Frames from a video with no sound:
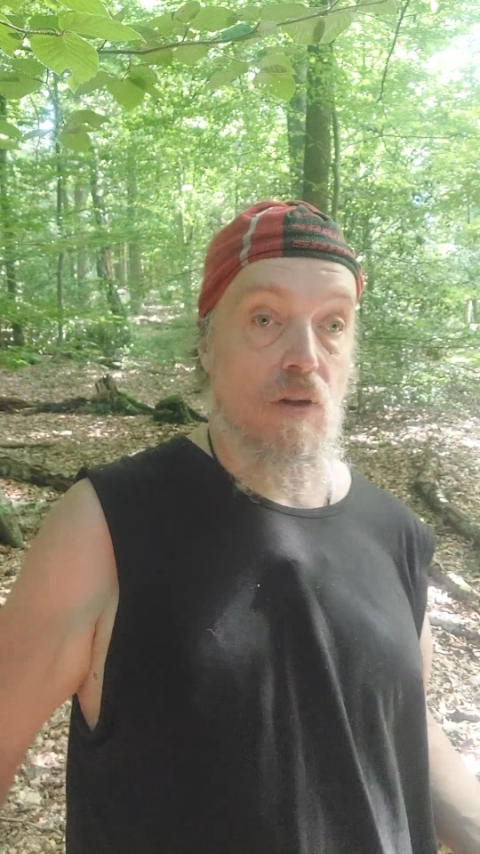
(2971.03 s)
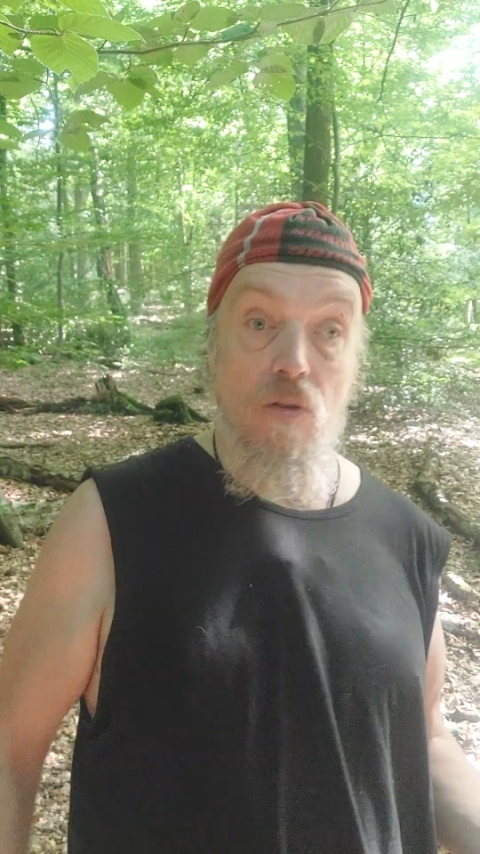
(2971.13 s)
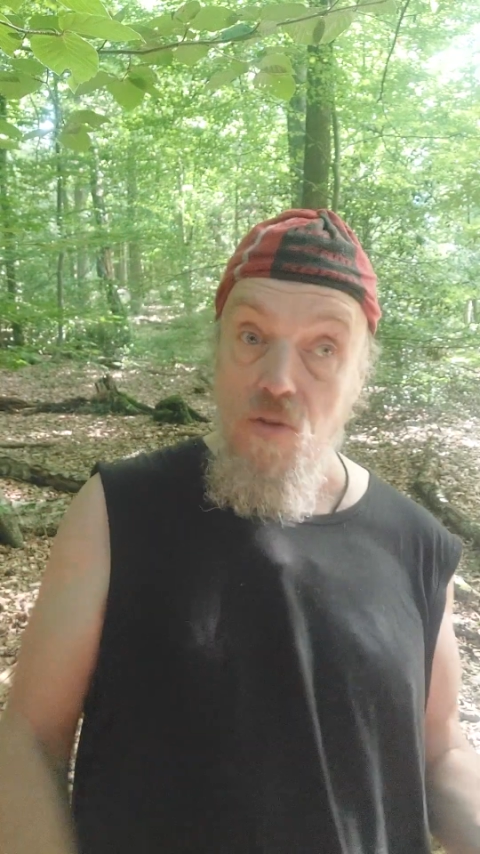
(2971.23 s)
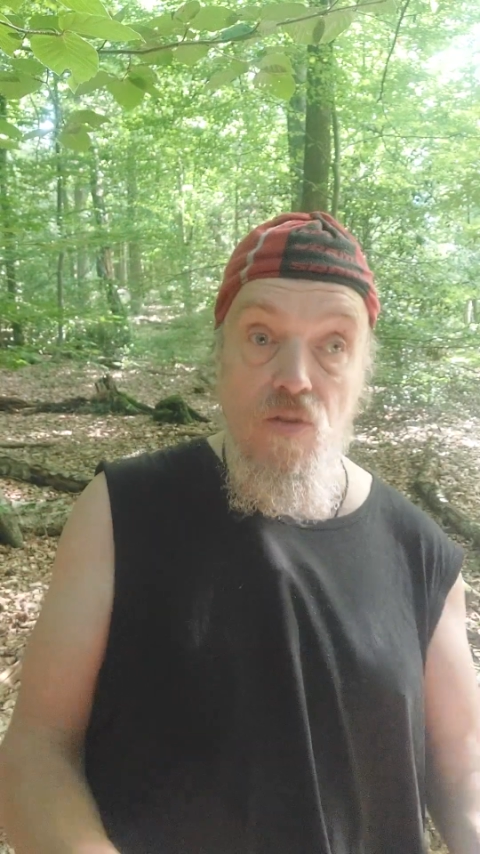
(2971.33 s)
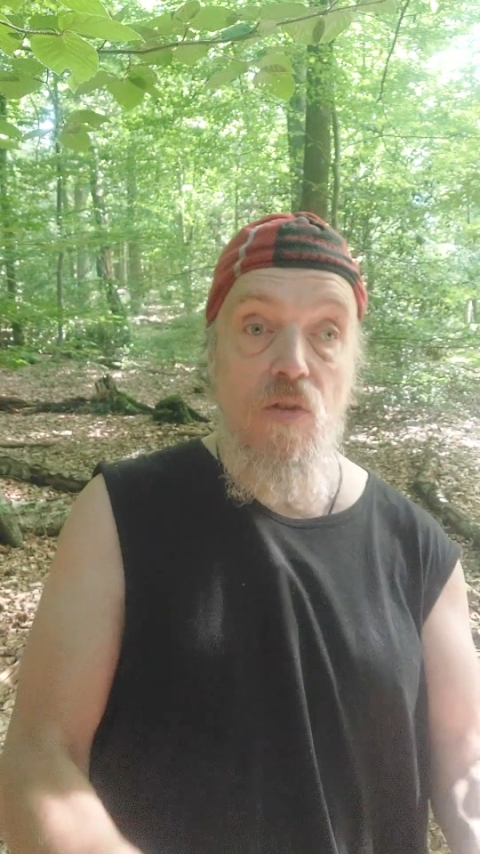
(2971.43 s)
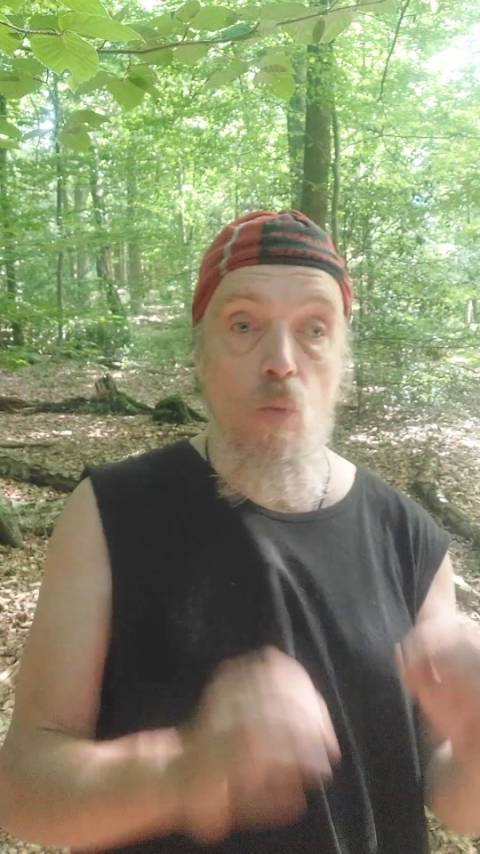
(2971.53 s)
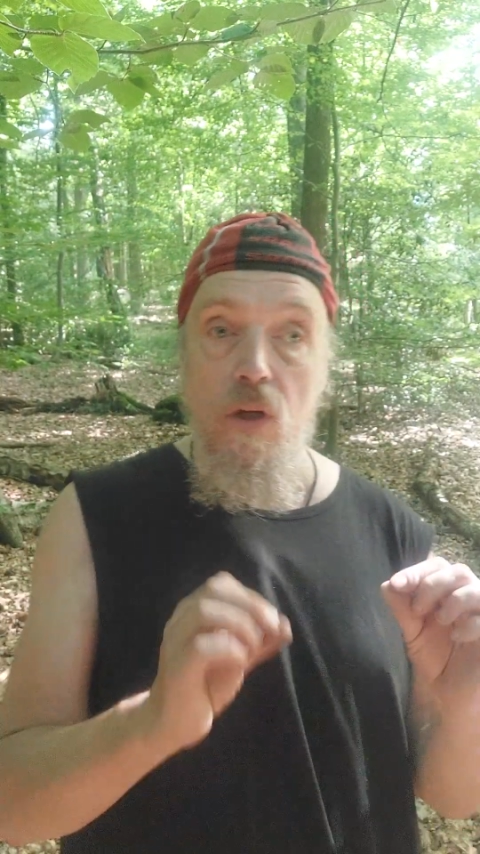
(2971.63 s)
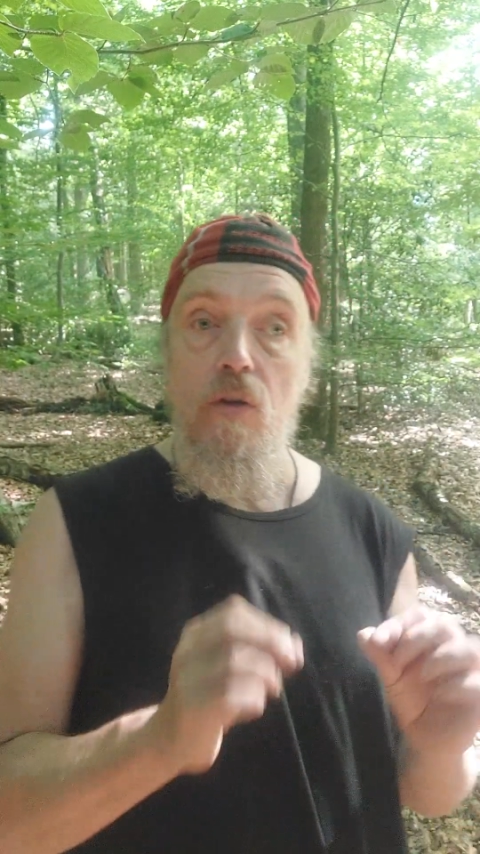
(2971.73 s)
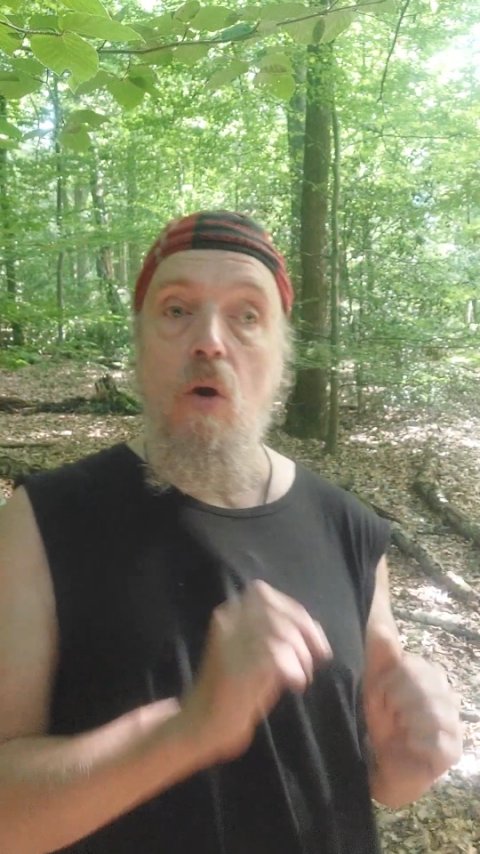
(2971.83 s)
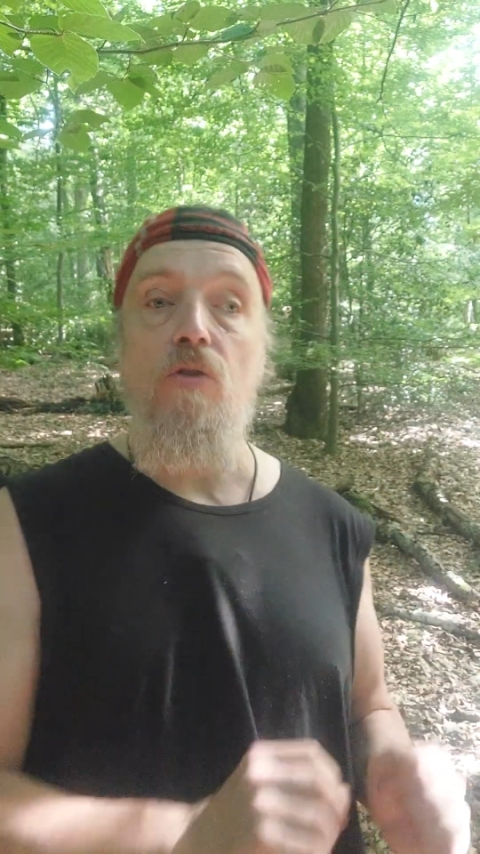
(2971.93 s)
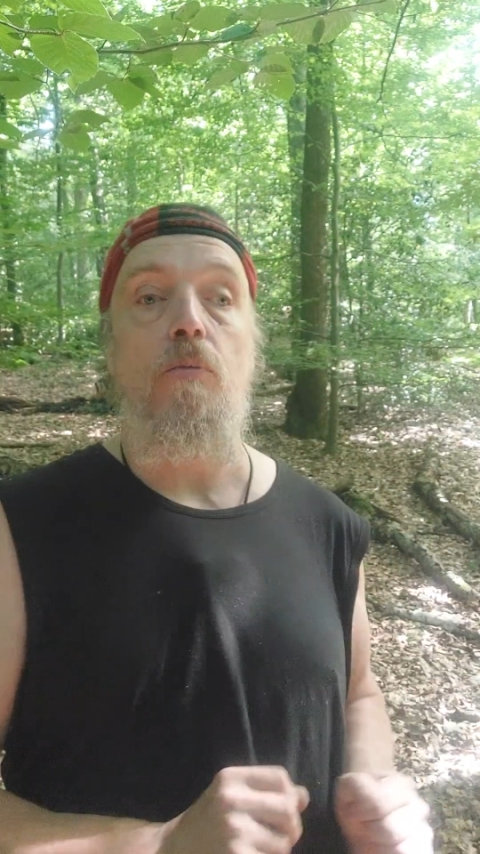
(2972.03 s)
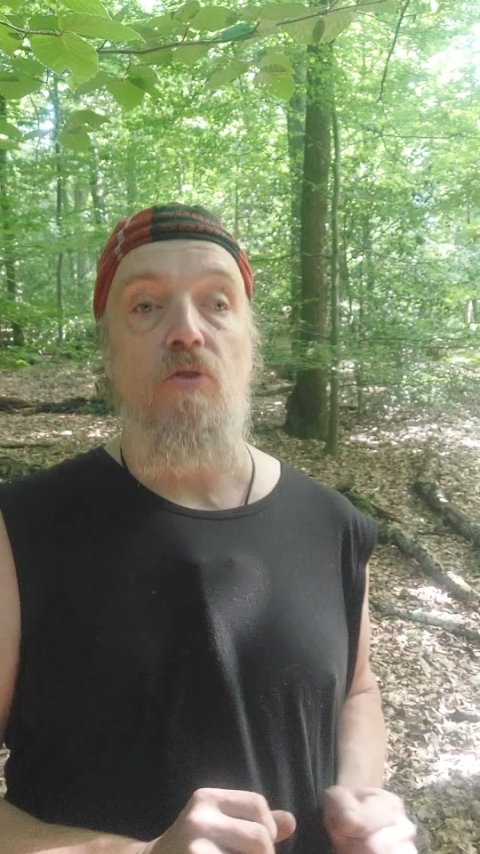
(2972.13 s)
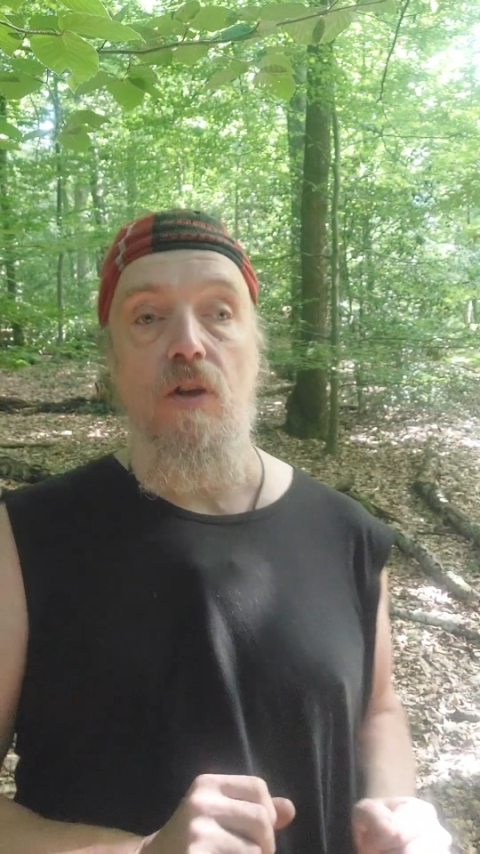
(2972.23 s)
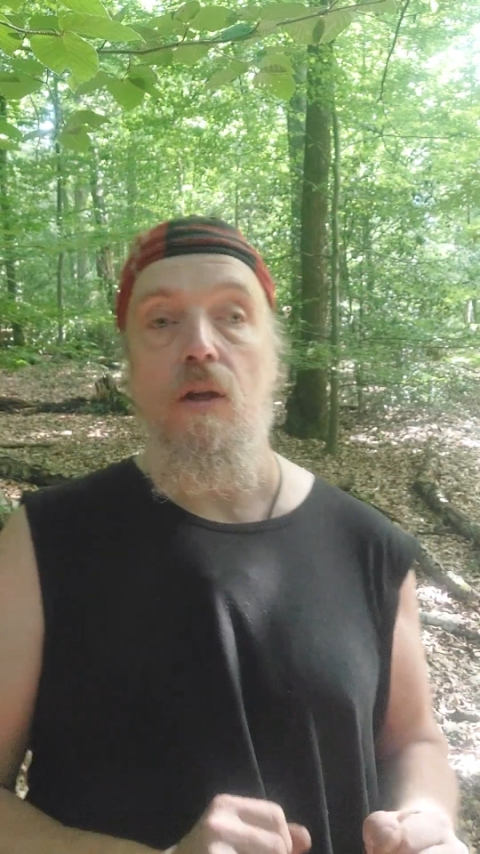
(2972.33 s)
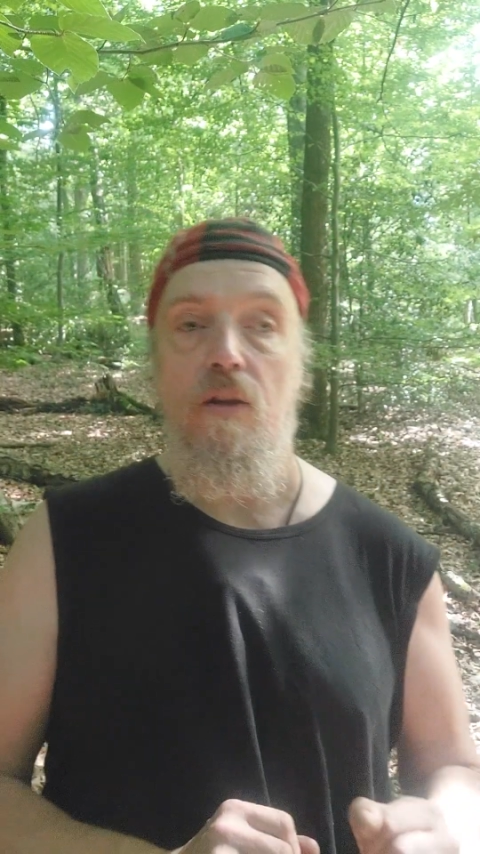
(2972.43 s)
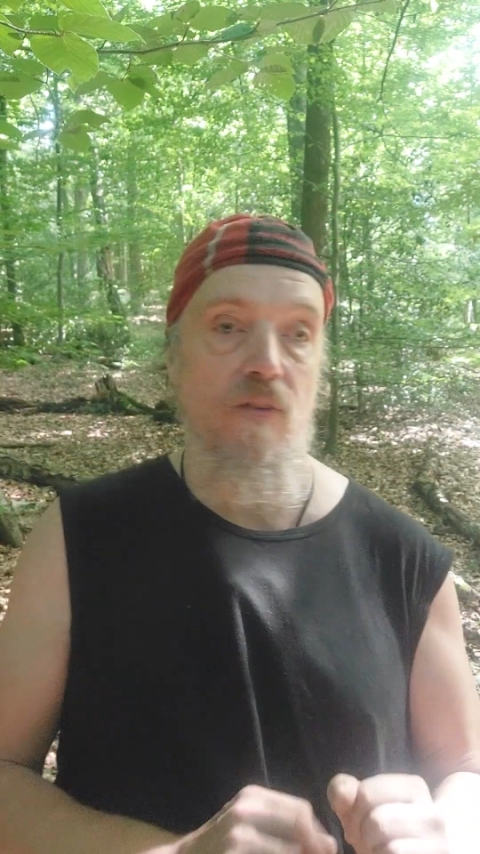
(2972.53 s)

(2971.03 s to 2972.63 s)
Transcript: And this is a really awesome skill.